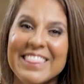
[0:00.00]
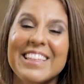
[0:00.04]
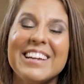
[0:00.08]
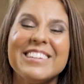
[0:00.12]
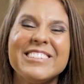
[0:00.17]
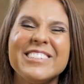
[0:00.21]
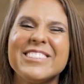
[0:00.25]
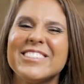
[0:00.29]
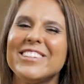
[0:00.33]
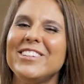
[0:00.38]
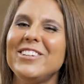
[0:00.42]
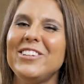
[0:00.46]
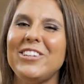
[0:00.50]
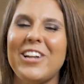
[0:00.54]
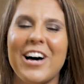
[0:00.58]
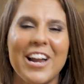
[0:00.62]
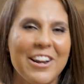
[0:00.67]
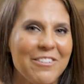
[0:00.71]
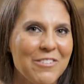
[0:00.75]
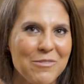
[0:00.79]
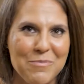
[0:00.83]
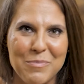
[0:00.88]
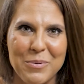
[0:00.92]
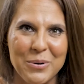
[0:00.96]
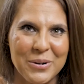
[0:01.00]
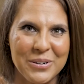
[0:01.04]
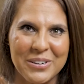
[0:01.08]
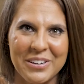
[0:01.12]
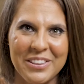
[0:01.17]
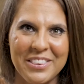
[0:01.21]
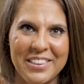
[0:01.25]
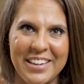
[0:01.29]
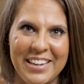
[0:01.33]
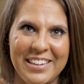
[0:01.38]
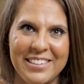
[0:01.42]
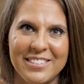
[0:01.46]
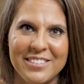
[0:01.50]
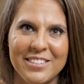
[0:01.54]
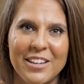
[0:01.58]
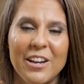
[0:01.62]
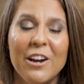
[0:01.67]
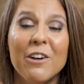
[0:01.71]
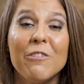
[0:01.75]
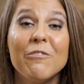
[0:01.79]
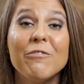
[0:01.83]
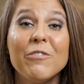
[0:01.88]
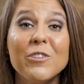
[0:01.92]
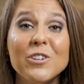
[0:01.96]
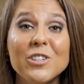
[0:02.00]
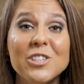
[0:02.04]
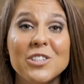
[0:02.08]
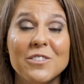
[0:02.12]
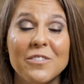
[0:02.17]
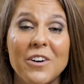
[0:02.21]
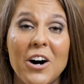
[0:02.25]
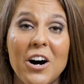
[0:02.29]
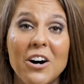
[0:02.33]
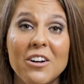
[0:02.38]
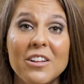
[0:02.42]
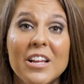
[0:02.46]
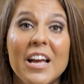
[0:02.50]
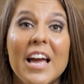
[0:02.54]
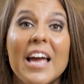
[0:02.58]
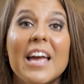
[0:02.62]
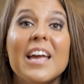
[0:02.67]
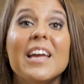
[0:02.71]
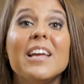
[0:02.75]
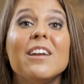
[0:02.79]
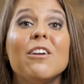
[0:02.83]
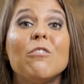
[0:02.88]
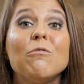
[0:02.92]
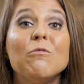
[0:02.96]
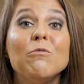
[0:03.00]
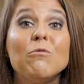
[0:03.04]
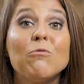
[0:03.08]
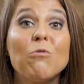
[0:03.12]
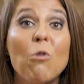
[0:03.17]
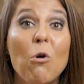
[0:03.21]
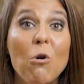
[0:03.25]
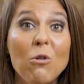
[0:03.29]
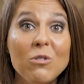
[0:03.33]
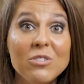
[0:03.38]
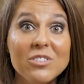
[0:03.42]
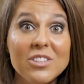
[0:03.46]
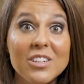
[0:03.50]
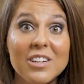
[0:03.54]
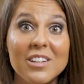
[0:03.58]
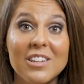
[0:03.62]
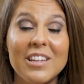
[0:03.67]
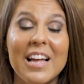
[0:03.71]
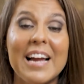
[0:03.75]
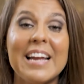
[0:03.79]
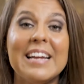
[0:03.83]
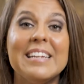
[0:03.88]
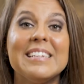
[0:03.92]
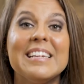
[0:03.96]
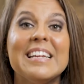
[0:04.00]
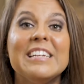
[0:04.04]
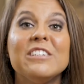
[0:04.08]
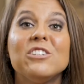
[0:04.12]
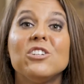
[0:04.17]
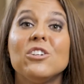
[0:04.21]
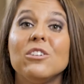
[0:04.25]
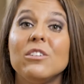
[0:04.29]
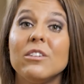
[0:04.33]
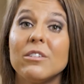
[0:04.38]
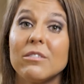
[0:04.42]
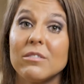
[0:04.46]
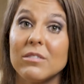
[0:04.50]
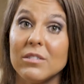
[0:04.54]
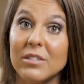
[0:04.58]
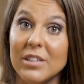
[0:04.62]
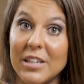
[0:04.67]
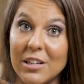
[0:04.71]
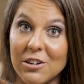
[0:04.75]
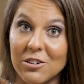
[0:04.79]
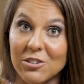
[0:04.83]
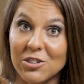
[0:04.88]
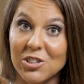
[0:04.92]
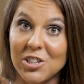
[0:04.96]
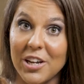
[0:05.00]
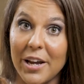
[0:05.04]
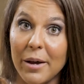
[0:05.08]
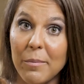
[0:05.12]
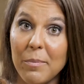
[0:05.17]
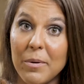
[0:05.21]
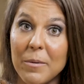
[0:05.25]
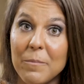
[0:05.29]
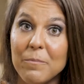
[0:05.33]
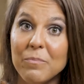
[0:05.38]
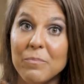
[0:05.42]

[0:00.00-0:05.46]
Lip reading: That does a lot of important things. First of all, it enrolls the client into your leadership.